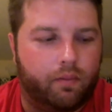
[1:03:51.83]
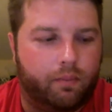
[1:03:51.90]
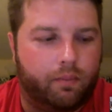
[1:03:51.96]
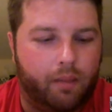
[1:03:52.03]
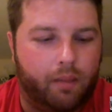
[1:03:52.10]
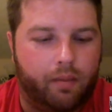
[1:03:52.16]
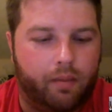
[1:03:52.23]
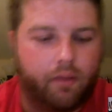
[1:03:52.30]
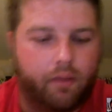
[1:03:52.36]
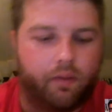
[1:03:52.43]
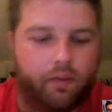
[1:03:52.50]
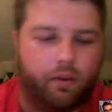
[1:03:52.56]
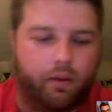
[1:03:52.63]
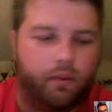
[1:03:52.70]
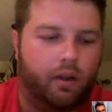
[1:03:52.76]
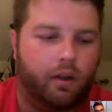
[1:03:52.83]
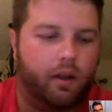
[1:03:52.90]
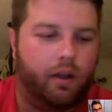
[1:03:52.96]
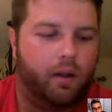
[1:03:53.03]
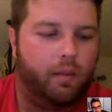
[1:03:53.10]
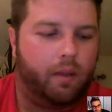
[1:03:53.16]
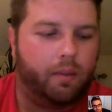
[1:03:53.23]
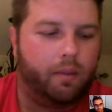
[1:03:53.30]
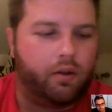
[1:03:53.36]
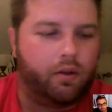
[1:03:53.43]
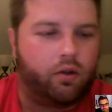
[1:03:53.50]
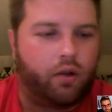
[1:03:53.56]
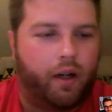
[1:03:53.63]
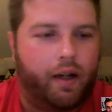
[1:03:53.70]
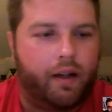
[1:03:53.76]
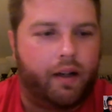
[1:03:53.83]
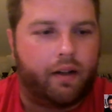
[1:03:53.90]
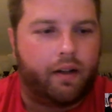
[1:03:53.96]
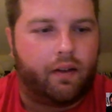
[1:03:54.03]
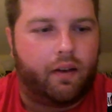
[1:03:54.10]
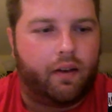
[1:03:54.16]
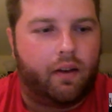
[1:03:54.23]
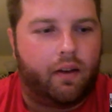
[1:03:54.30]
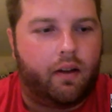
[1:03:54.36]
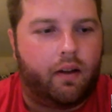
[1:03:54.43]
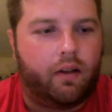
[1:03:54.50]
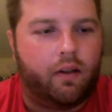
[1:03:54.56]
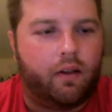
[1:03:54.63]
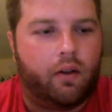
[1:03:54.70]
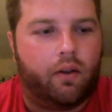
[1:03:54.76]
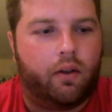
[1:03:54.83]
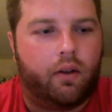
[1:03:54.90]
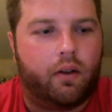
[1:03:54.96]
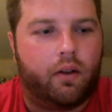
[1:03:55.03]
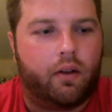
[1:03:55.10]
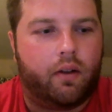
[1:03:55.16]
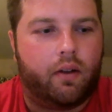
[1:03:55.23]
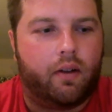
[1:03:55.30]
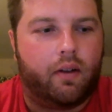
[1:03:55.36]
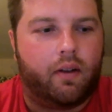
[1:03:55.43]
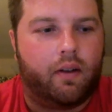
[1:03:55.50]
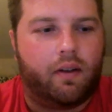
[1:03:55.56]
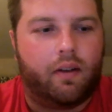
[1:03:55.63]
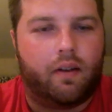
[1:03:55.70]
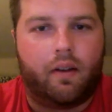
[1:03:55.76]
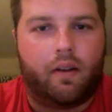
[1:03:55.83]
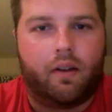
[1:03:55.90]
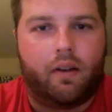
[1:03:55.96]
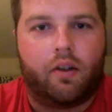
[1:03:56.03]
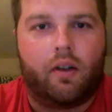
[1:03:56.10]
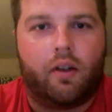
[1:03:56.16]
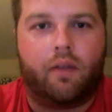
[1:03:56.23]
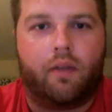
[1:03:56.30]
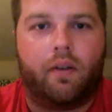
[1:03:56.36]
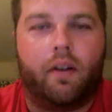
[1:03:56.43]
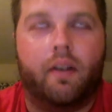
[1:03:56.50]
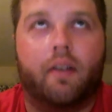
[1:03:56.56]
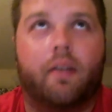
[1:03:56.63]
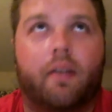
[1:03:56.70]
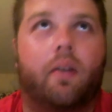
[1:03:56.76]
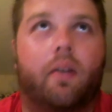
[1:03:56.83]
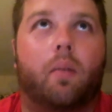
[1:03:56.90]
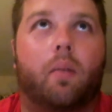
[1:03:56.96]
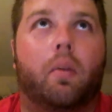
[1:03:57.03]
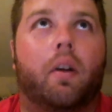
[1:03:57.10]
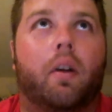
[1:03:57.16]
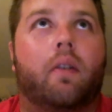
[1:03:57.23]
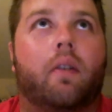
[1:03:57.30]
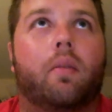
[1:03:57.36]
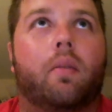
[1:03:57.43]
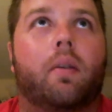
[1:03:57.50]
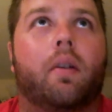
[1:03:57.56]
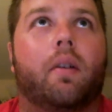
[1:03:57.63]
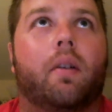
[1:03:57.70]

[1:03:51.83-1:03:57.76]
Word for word: people for people to try it because I think it gets overlooked because it sits on the shelf right next to our brand new beer,